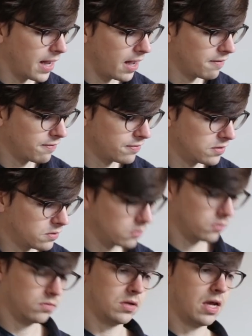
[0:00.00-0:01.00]

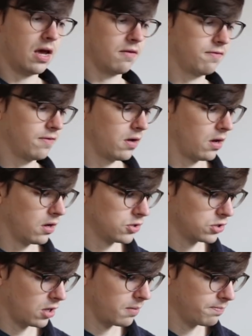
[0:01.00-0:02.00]
F
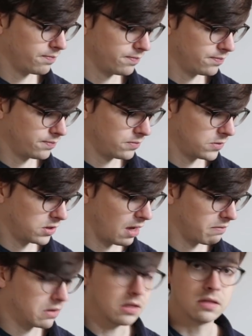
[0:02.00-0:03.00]
sharp
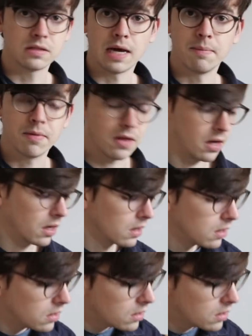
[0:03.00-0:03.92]
7E type thing.